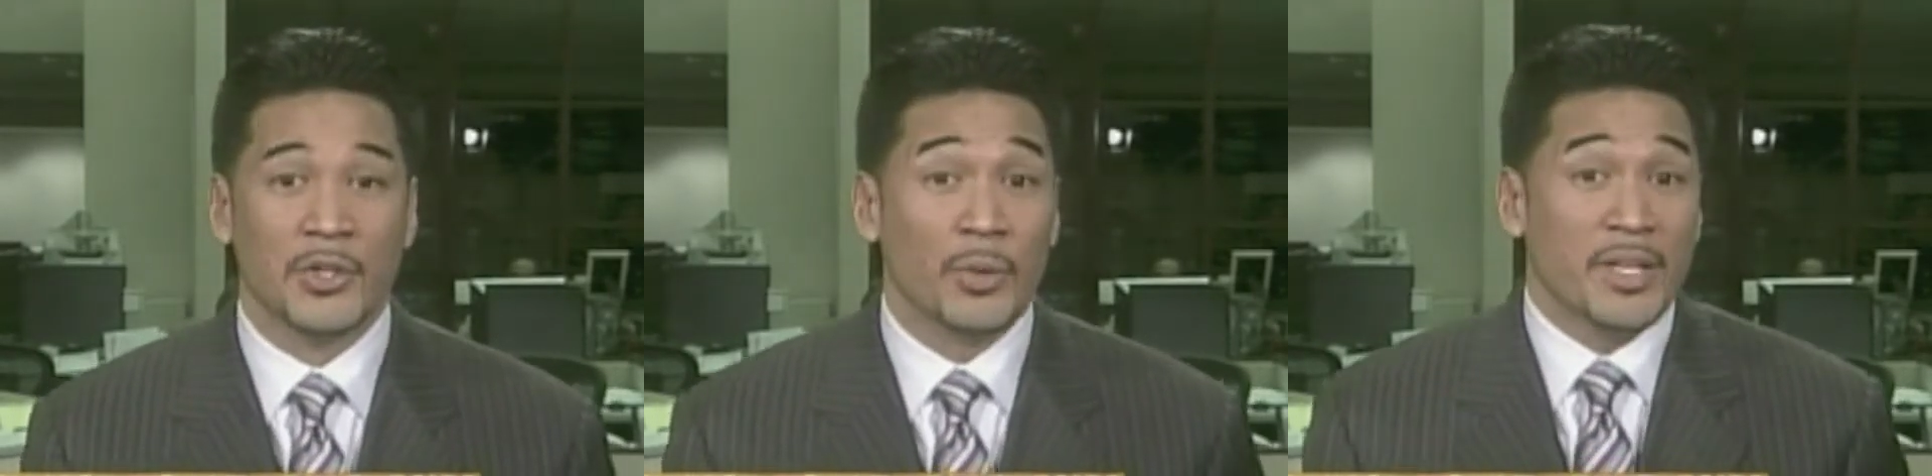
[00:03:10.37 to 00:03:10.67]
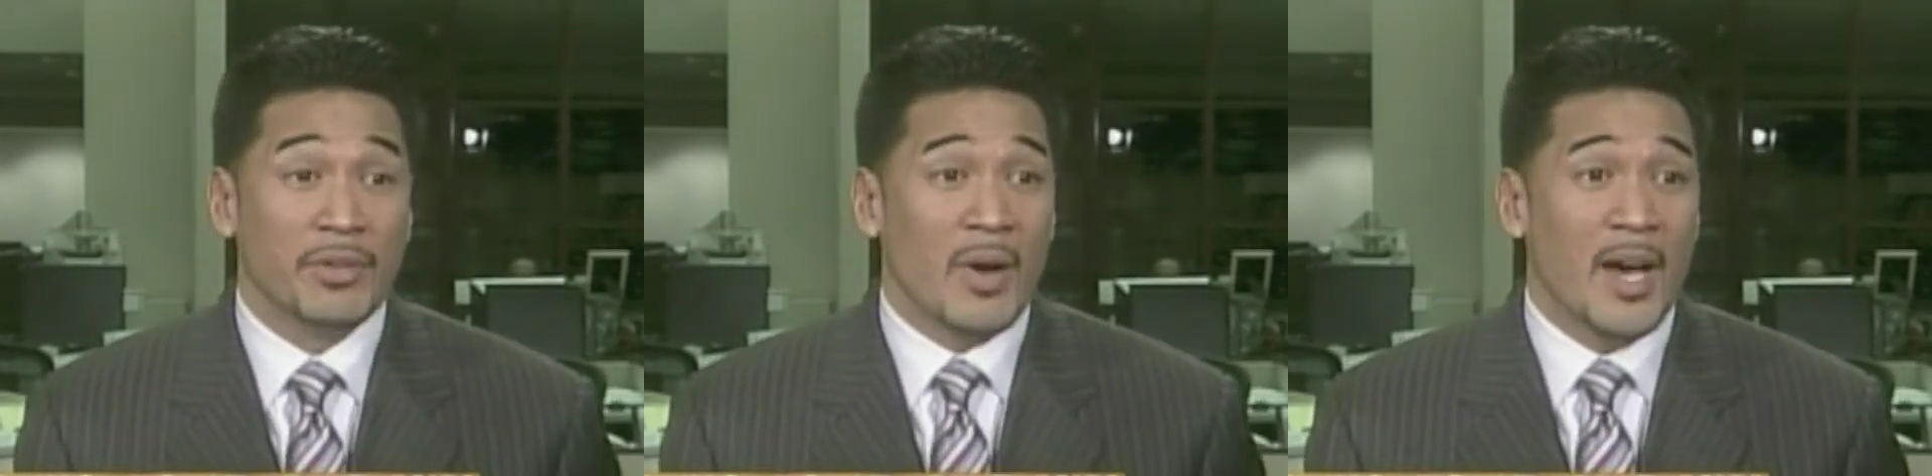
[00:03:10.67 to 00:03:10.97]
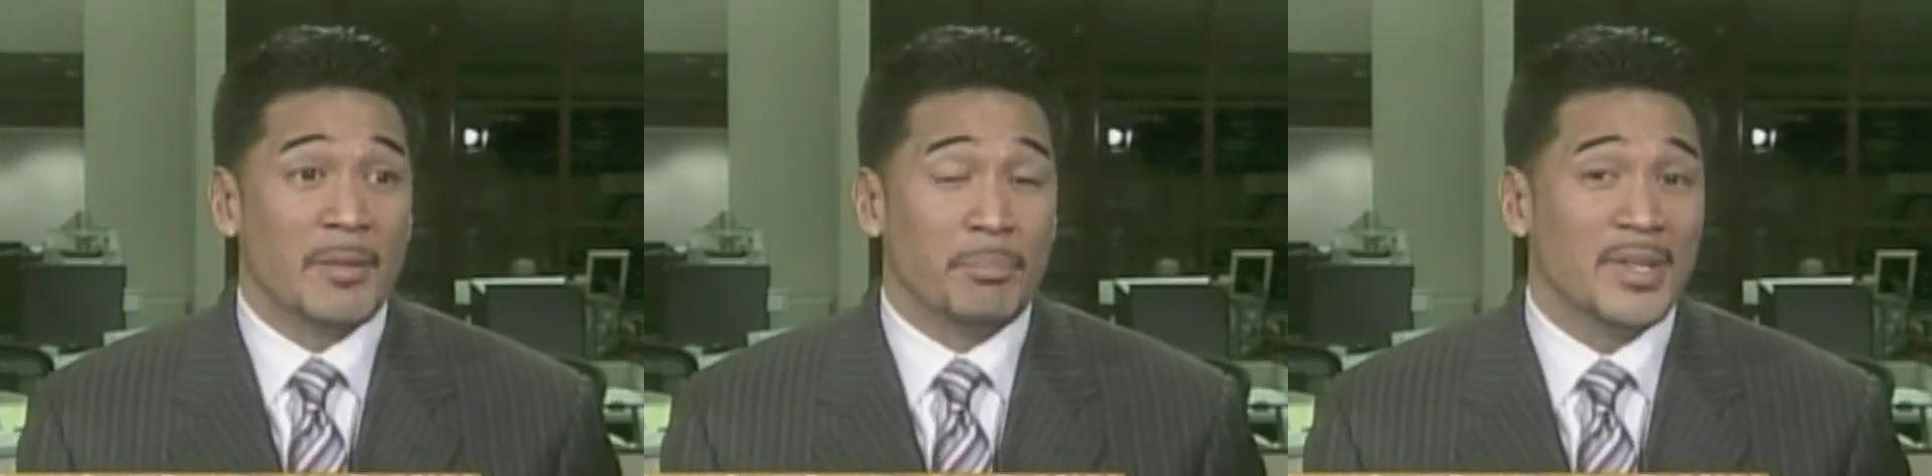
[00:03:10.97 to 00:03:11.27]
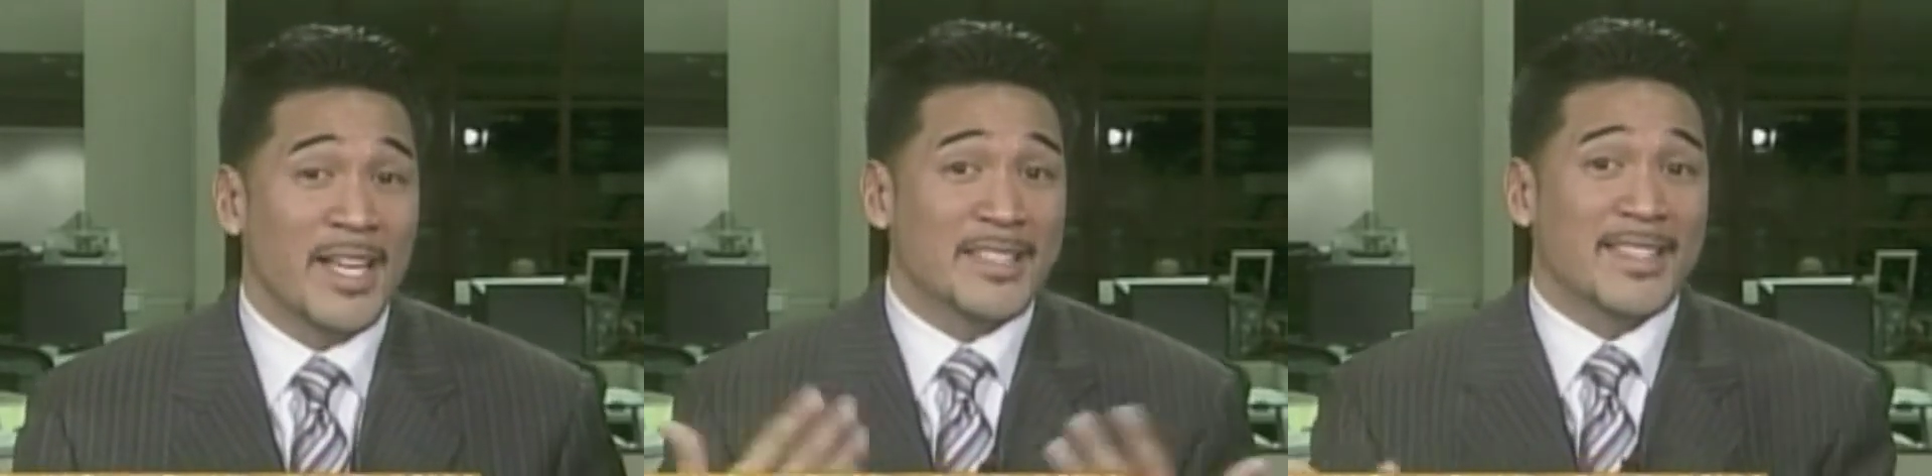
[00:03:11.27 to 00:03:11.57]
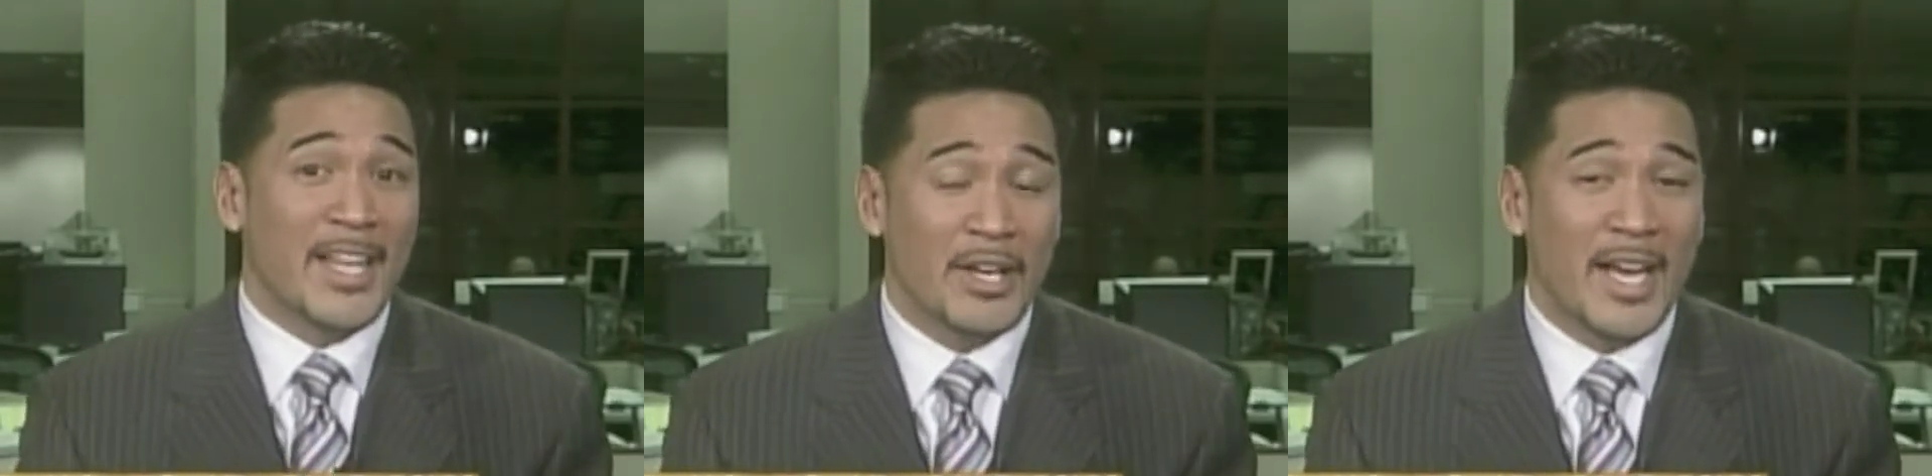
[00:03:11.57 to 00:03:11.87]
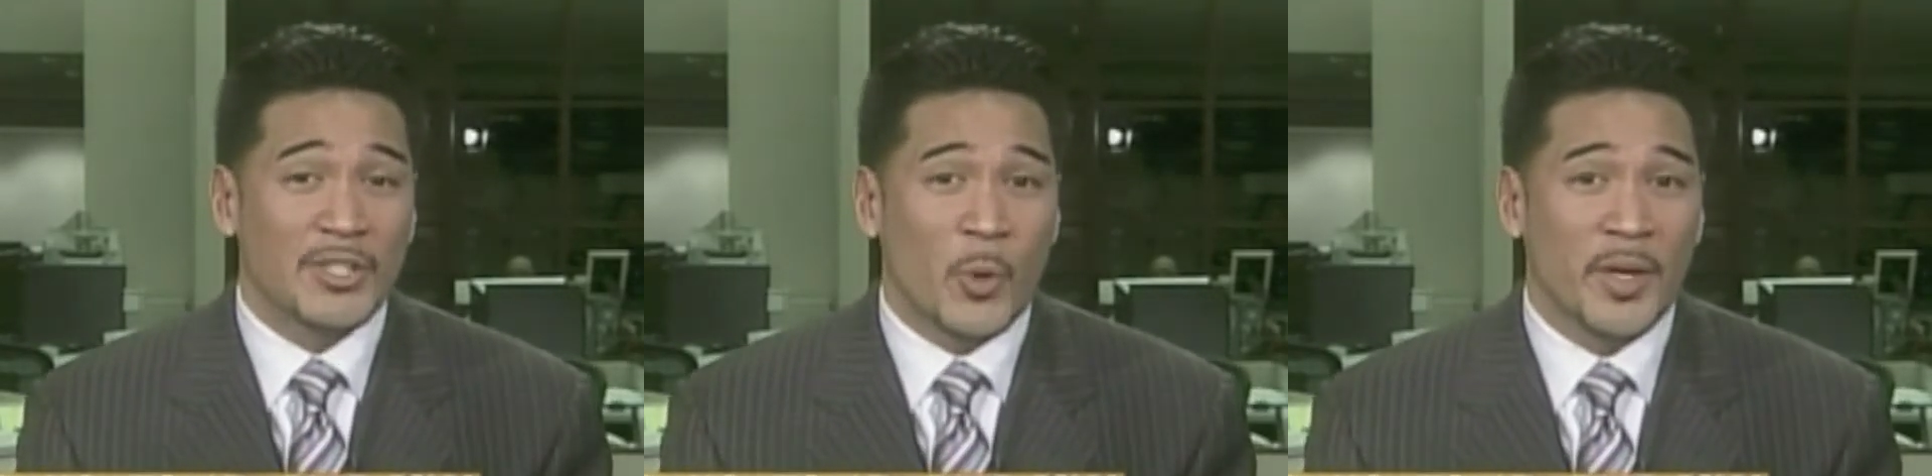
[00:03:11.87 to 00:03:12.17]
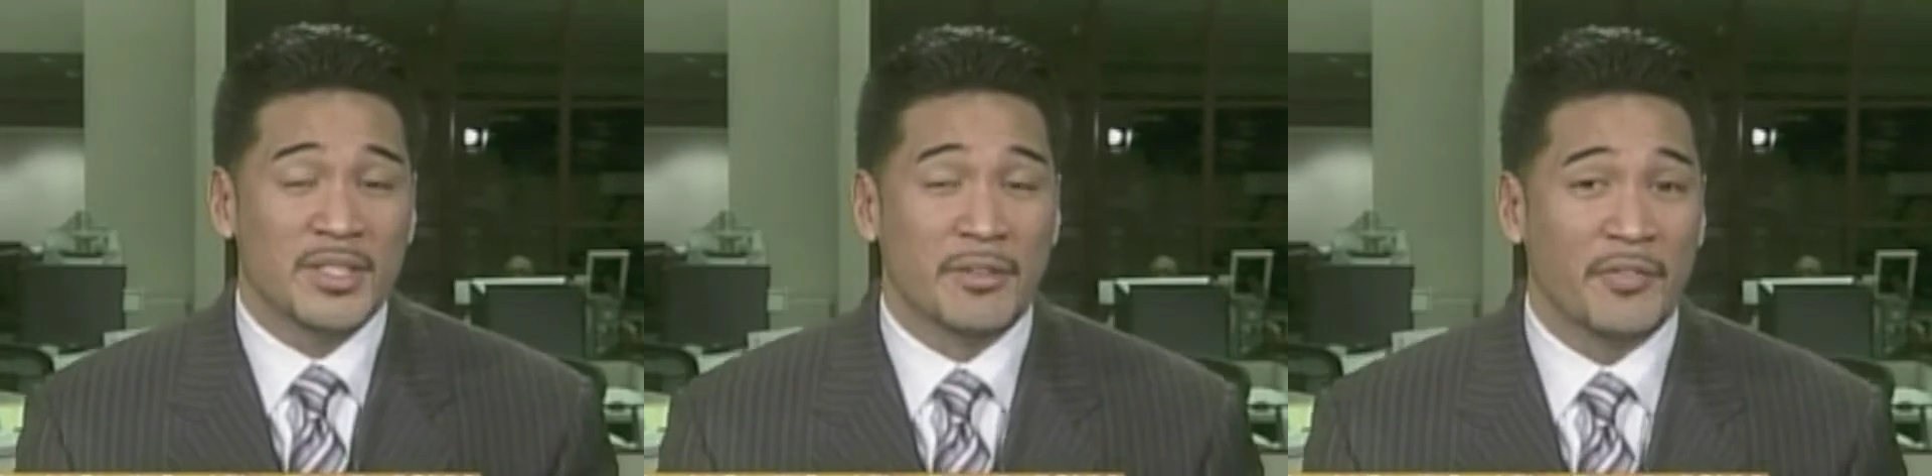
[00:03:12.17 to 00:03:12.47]
don't even know how to put that standardized
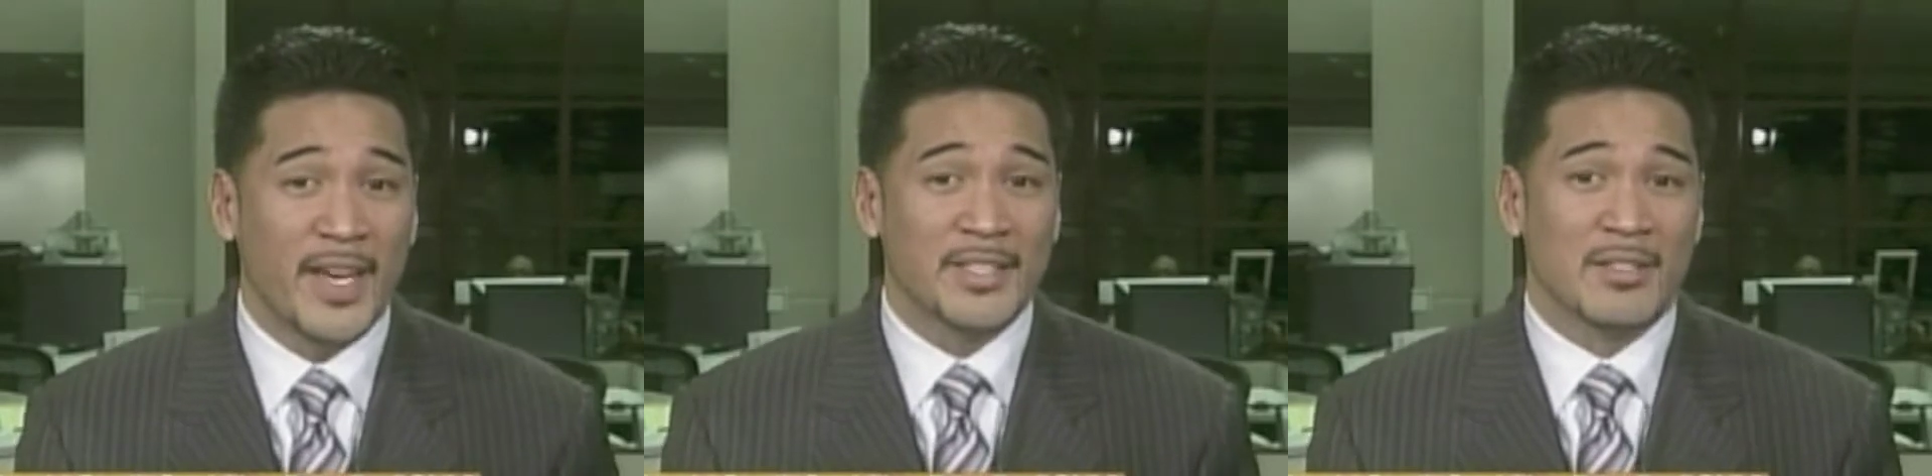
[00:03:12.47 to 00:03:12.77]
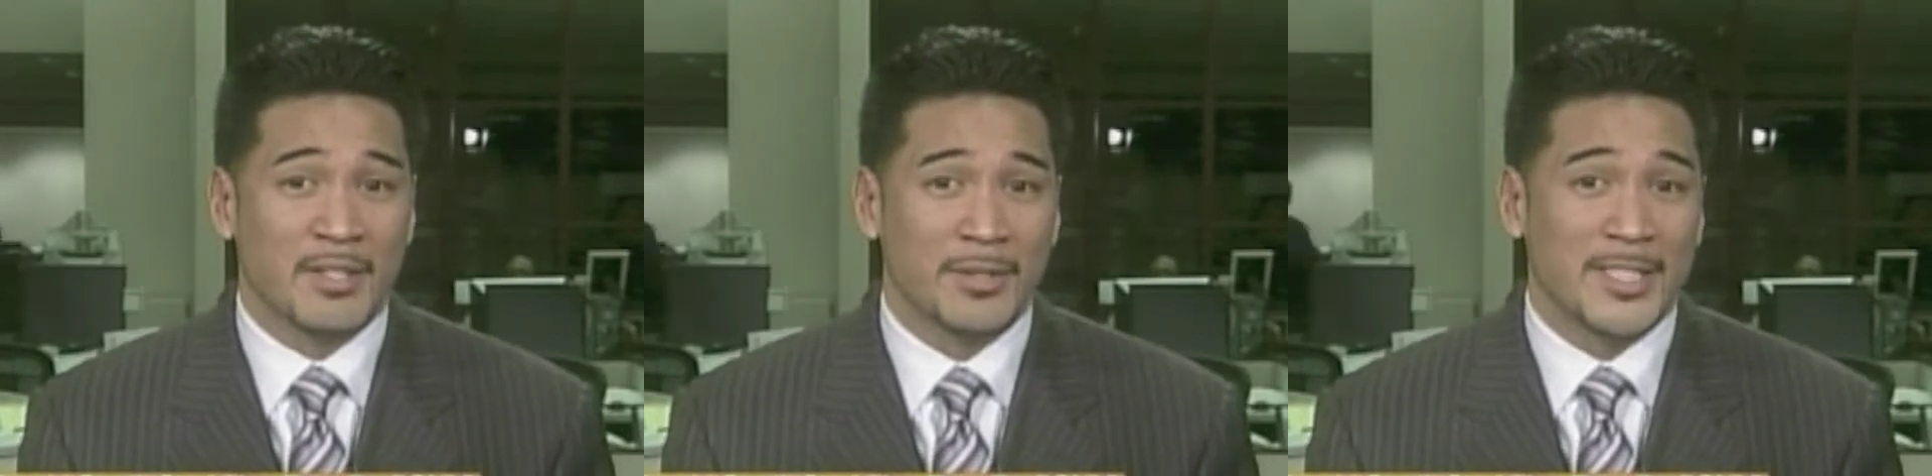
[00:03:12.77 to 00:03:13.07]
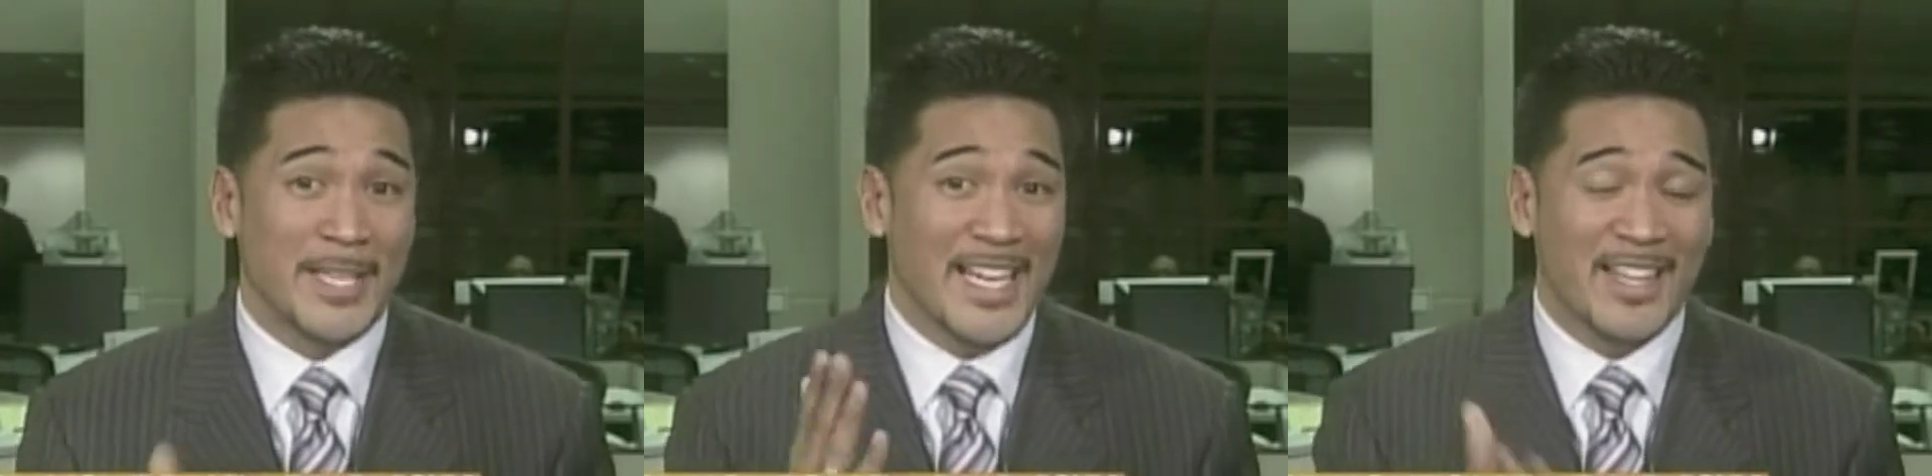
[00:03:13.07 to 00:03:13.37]
questions of financial literacy